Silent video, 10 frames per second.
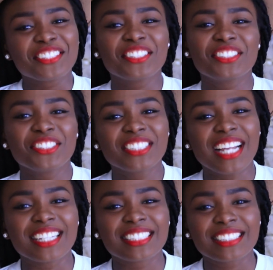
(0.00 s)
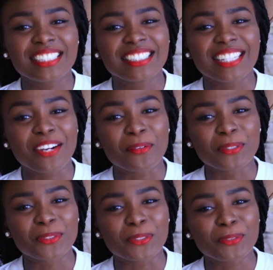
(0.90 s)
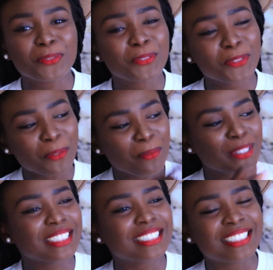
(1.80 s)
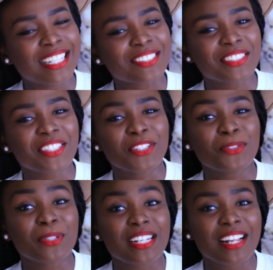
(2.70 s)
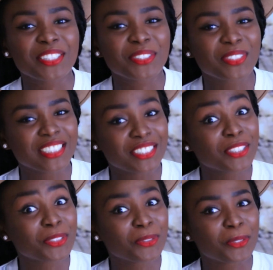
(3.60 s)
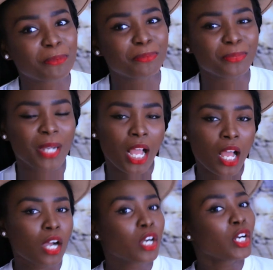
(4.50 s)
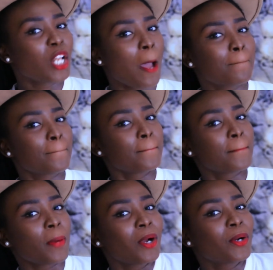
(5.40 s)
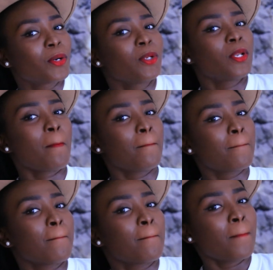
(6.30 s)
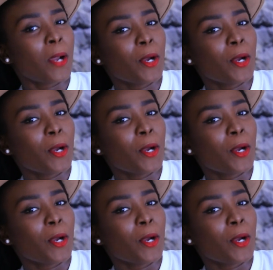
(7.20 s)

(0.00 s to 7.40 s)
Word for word: Did you guys think that was all? Somebody is here to tell you what the last one is. Just hold up. Hold up. Fisayo,